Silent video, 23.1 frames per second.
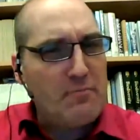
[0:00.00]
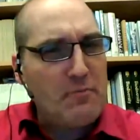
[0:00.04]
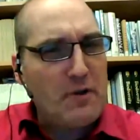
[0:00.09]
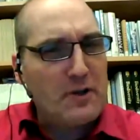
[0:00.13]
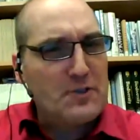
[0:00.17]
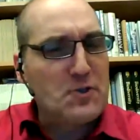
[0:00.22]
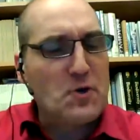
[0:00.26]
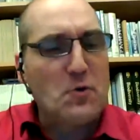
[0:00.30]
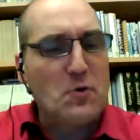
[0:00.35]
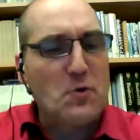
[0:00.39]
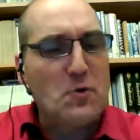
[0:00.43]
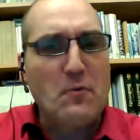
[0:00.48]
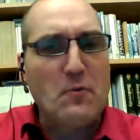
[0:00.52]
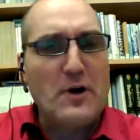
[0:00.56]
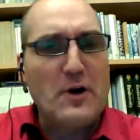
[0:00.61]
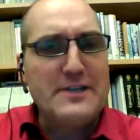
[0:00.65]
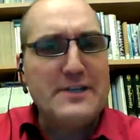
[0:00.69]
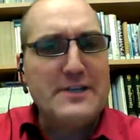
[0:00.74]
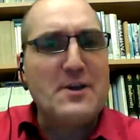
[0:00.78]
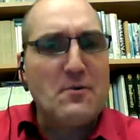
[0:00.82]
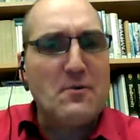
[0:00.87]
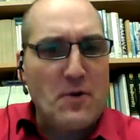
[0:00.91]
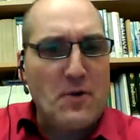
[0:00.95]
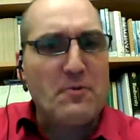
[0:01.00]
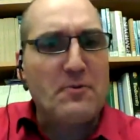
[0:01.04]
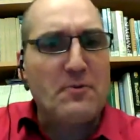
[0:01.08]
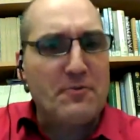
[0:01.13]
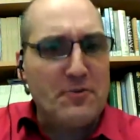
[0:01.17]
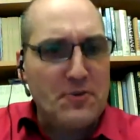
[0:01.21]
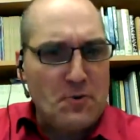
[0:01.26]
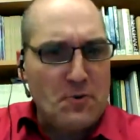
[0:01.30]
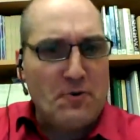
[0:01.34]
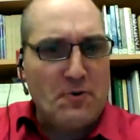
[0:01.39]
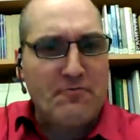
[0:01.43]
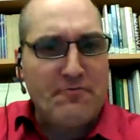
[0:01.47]
I'm not sure what it was that we were
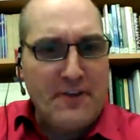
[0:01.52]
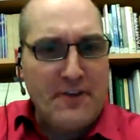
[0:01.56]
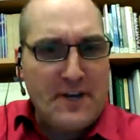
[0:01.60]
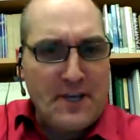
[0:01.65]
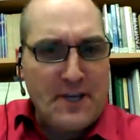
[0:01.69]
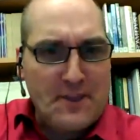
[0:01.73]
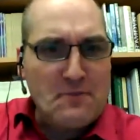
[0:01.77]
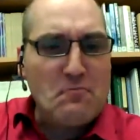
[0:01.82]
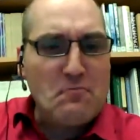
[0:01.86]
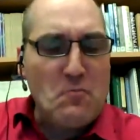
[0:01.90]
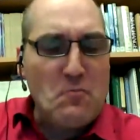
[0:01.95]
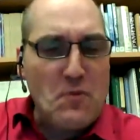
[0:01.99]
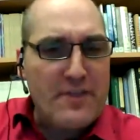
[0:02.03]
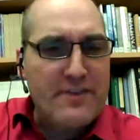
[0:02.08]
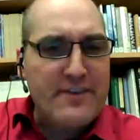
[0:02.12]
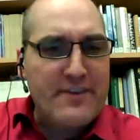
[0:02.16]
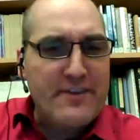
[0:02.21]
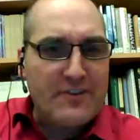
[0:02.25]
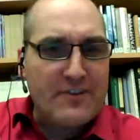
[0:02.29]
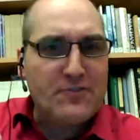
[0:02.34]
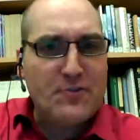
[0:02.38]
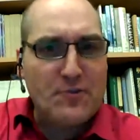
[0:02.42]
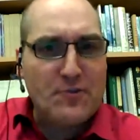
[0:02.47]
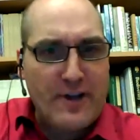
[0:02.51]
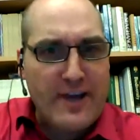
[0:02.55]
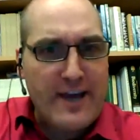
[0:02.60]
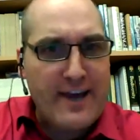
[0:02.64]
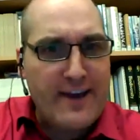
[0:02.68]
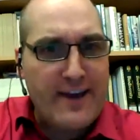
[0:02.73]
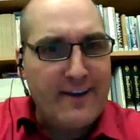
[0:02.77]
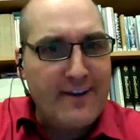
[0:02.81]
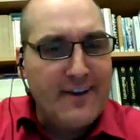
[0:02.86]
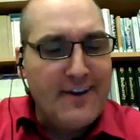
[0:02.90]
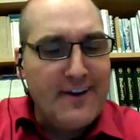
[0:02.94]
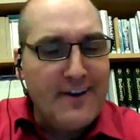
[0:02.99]
you were feeding them with
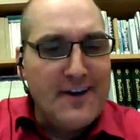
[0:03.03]
yesterday,